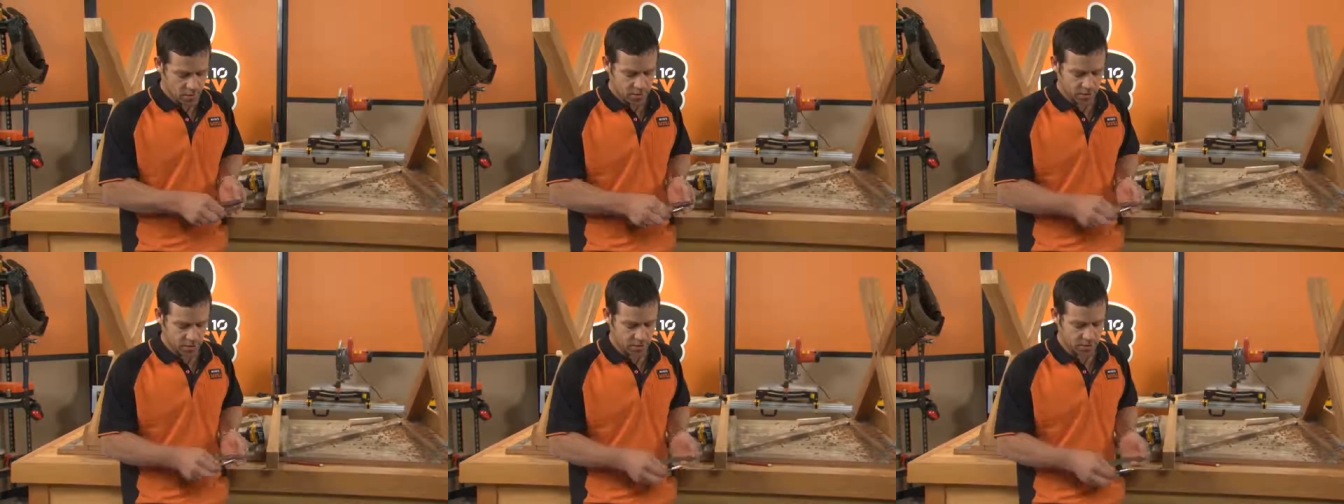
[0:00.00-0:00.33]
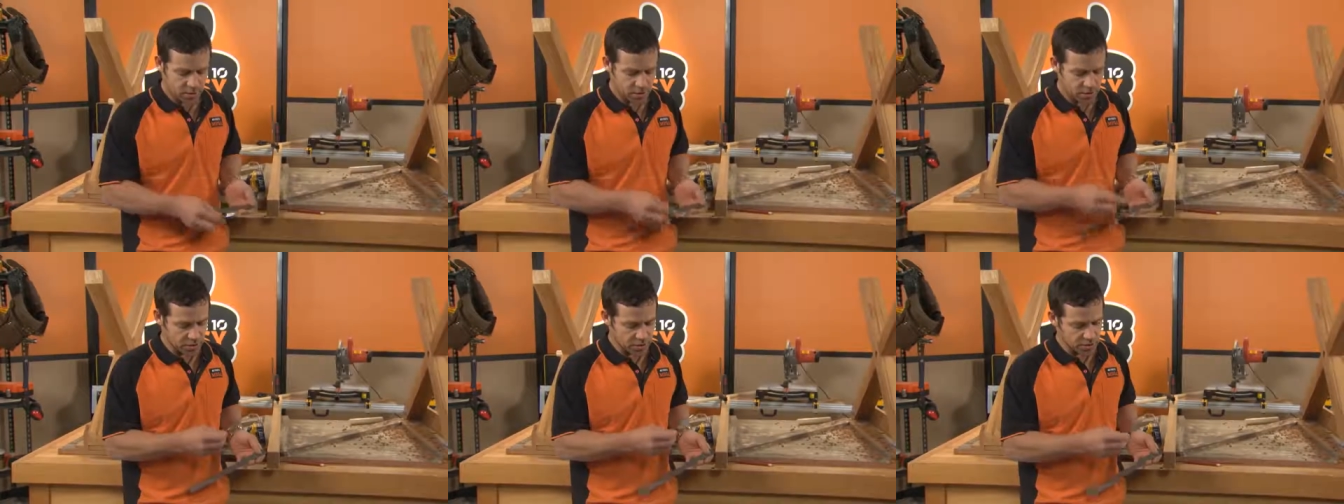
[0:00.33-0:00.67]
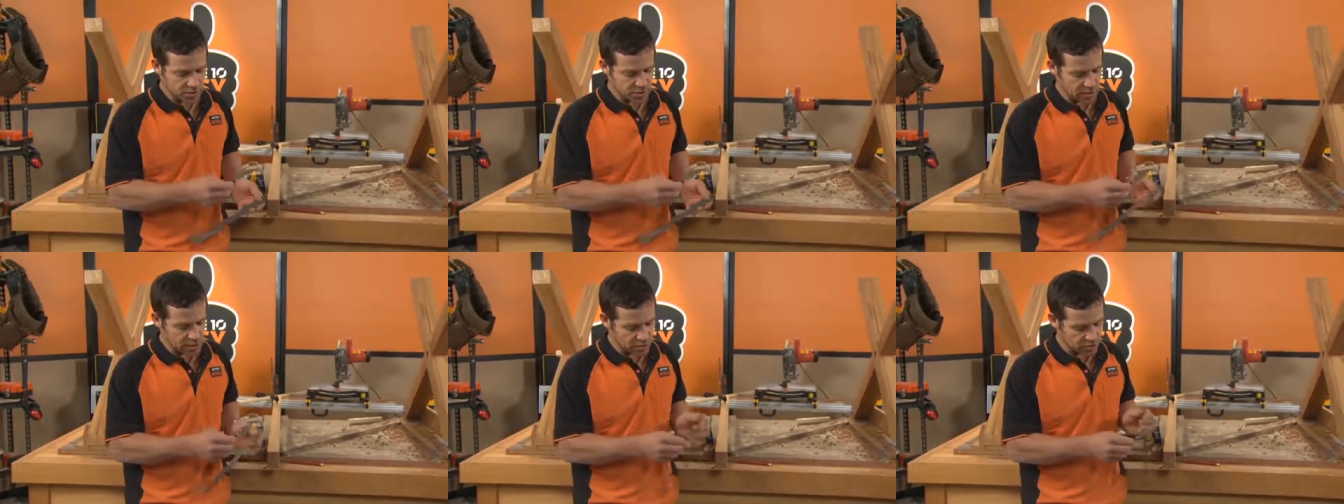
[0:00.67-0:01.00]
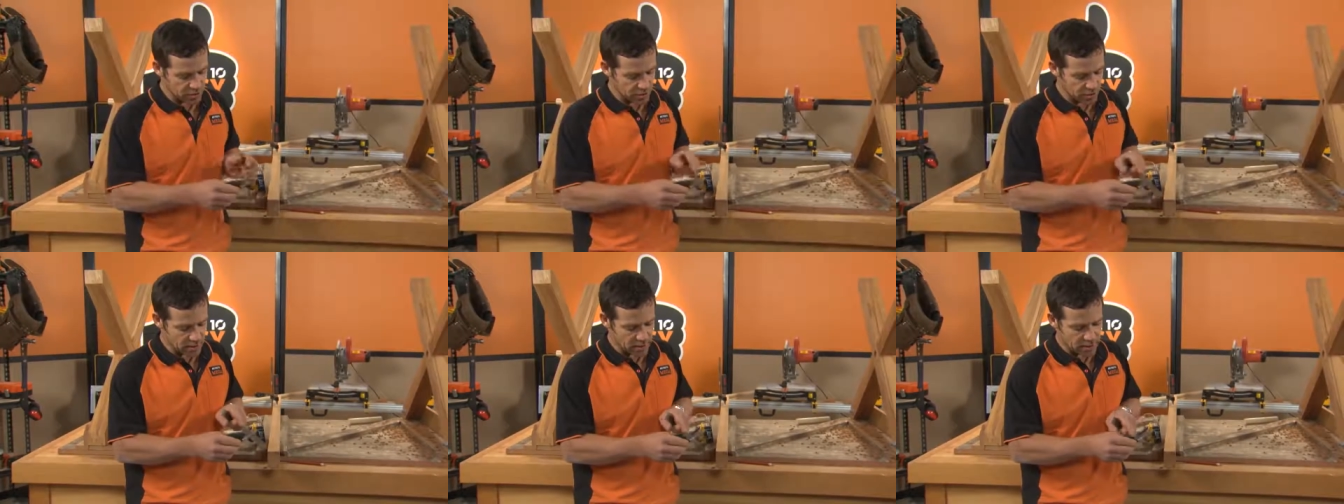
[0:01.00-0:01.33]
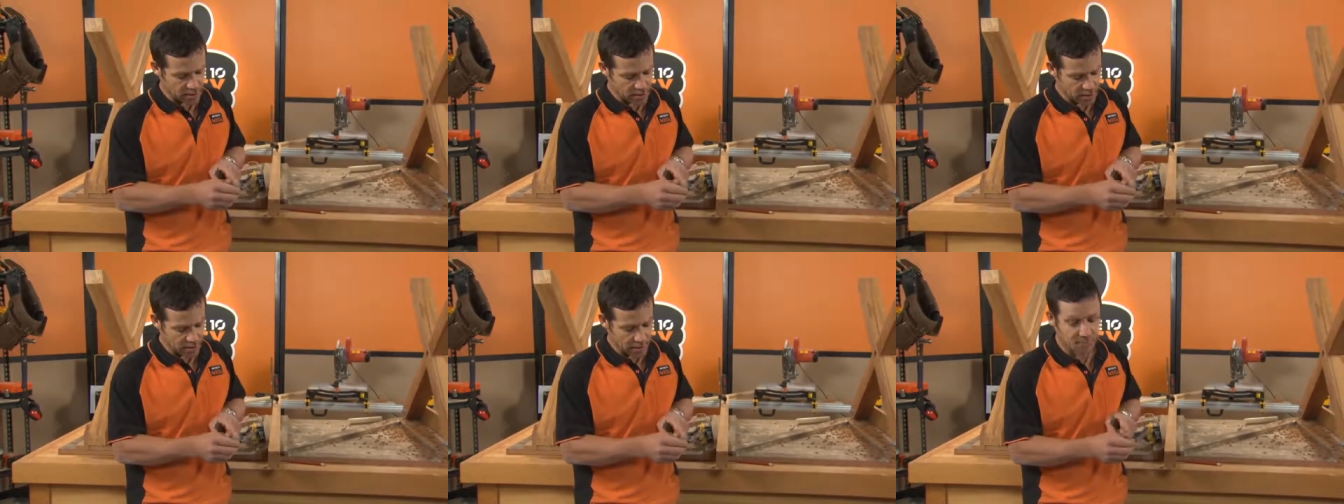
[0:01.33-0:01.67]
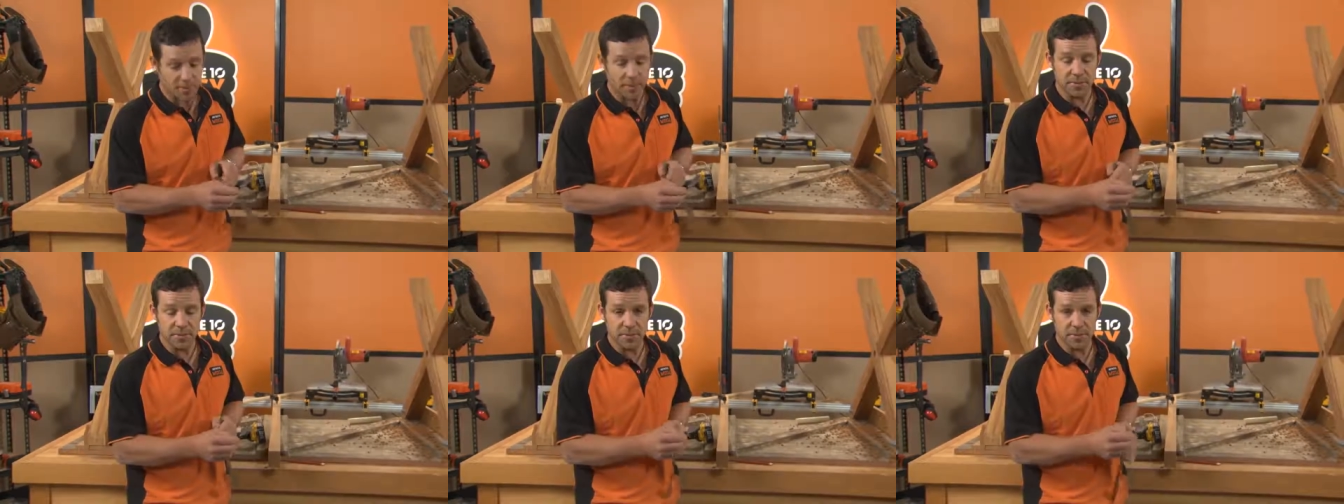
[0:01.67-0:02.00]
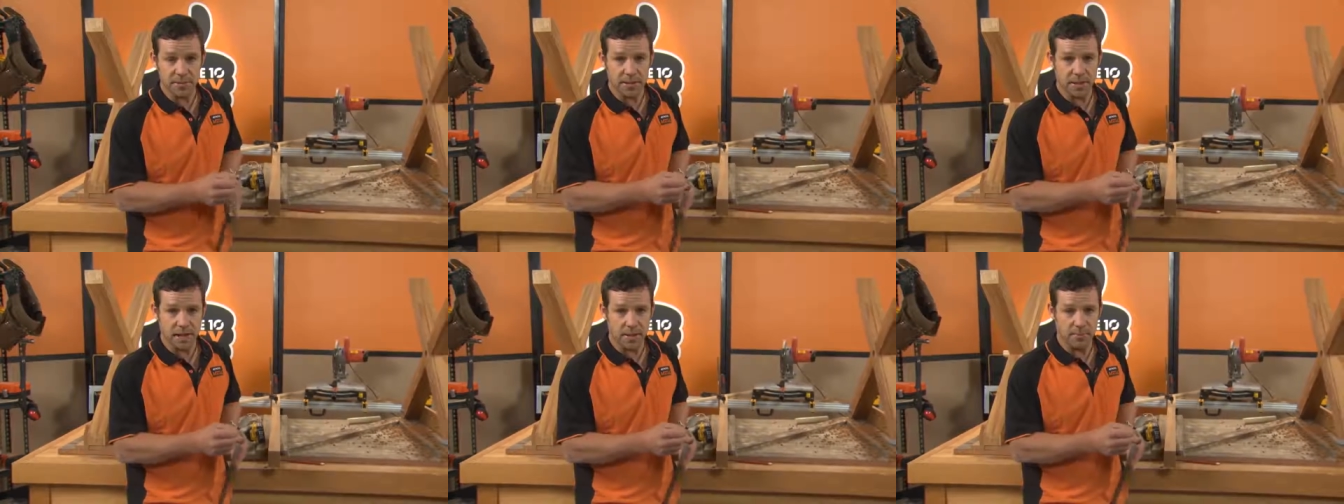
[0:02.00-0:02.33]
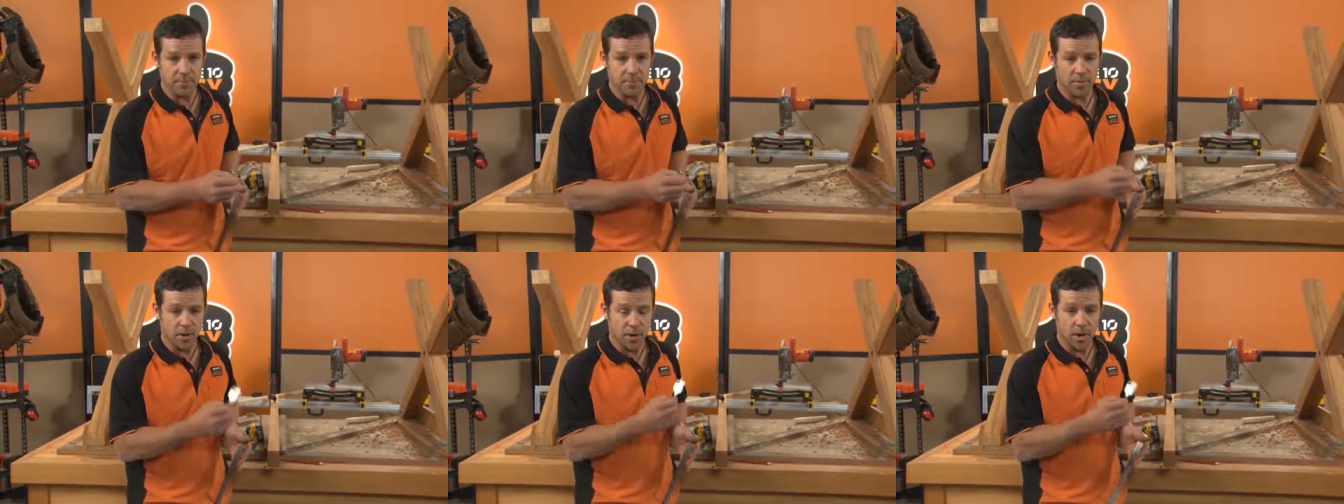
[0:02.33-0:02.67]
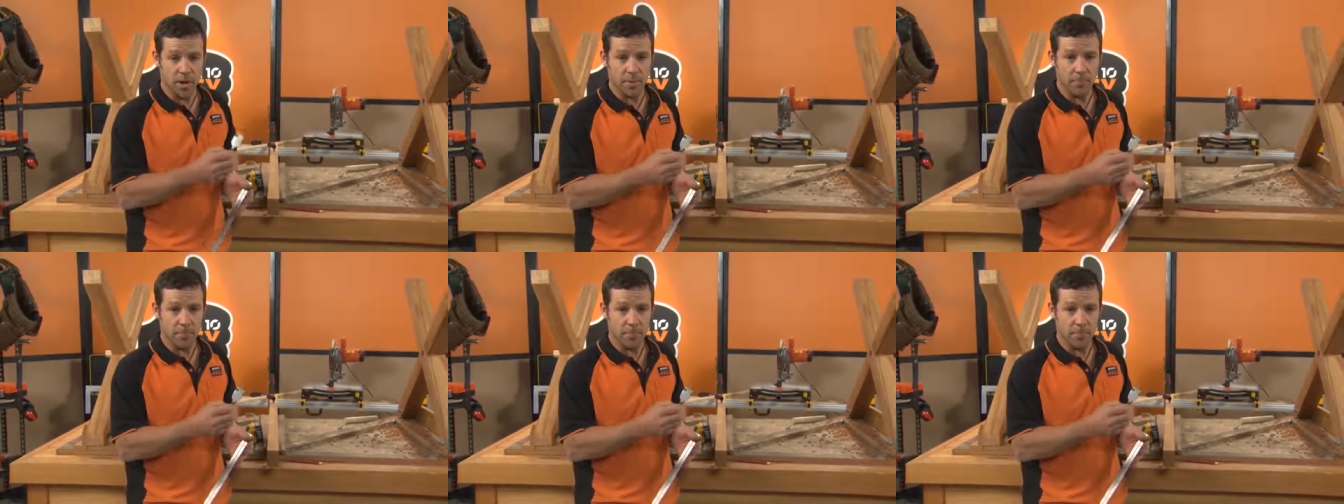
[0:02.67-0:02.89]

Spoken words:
So as soon as I start drilling and I come up to my tape, I know,